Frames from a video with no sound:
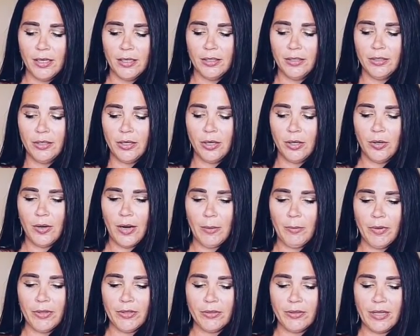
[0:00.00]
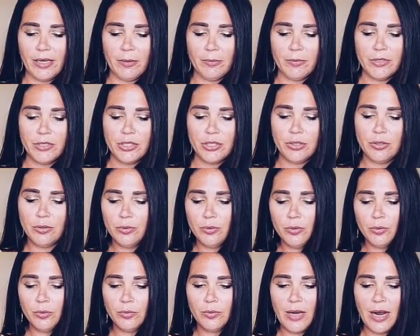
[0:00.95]
you know, whether that was
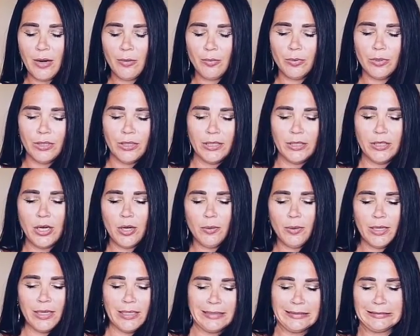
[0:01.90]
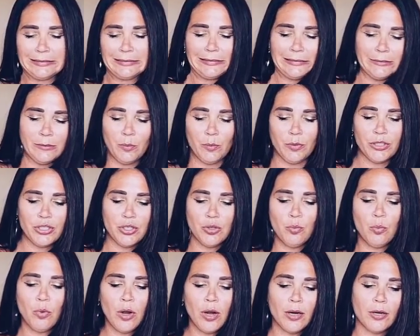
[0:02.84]
you not really knowing what
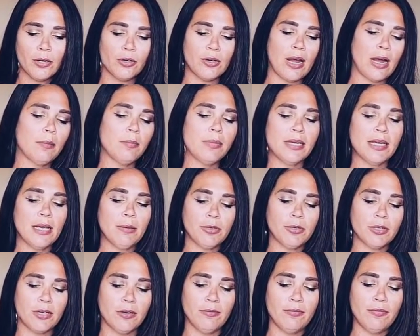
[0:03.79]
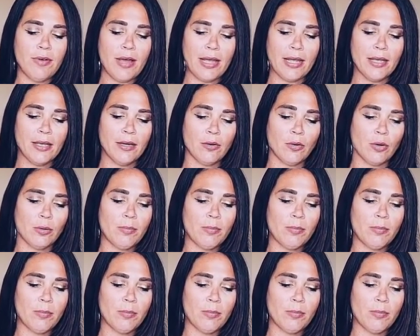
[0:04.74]
you want or not being able to convey it,